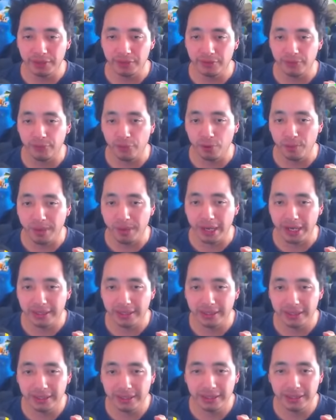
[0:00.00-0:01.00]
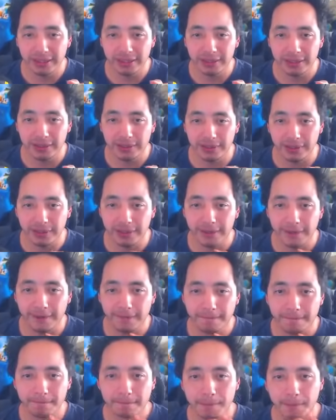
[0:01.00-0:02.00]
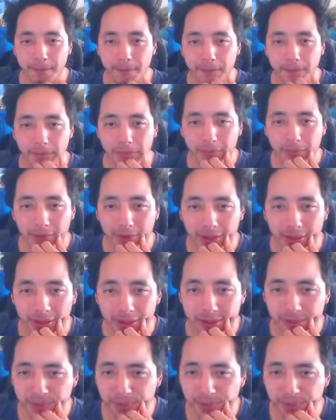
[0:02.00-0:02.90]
format, right? There's some